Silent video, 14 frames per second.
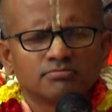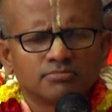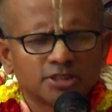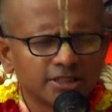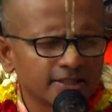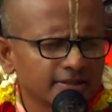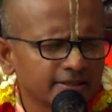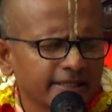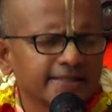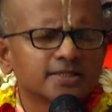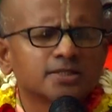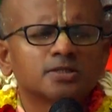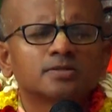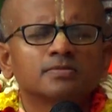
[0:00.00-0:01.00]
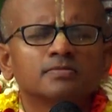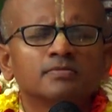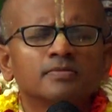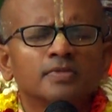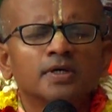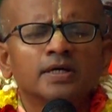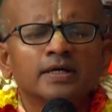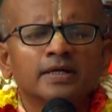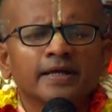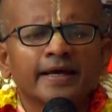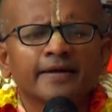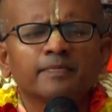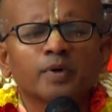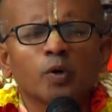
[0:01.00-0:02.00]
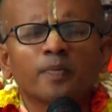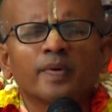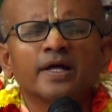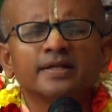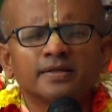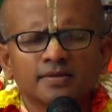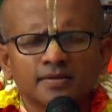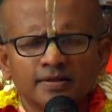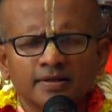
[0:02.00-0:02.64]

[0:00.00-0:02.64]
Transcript: certain things. Like Prabhupada